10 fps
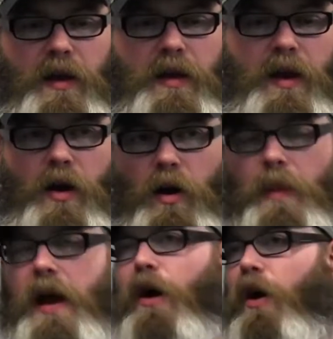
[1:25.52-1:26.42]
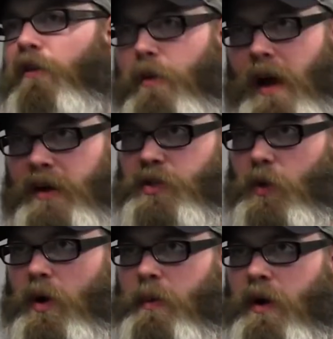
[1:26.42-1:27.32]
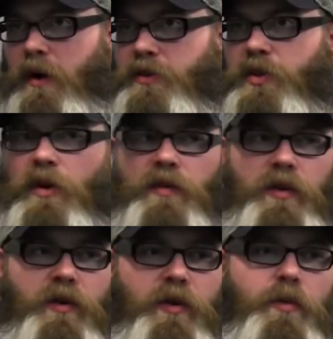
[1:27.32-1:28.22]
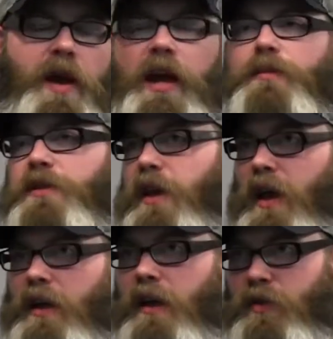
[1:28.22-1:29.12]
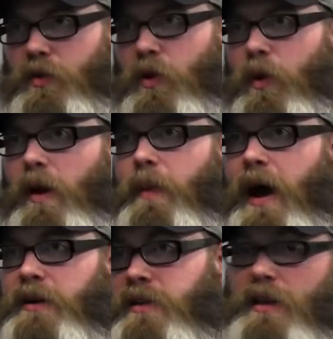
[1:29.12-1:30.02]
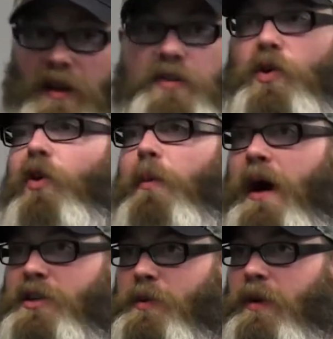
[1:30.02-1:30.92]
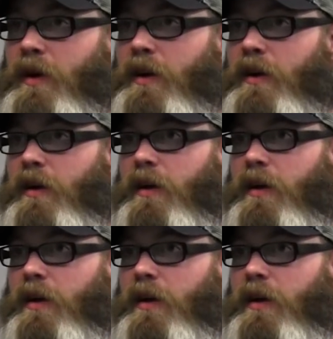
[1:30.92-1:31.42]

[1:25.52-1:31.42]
all of our batches are one barrel, so if you make a mistake and you have to throw away a batch, it is a whole batch of beer.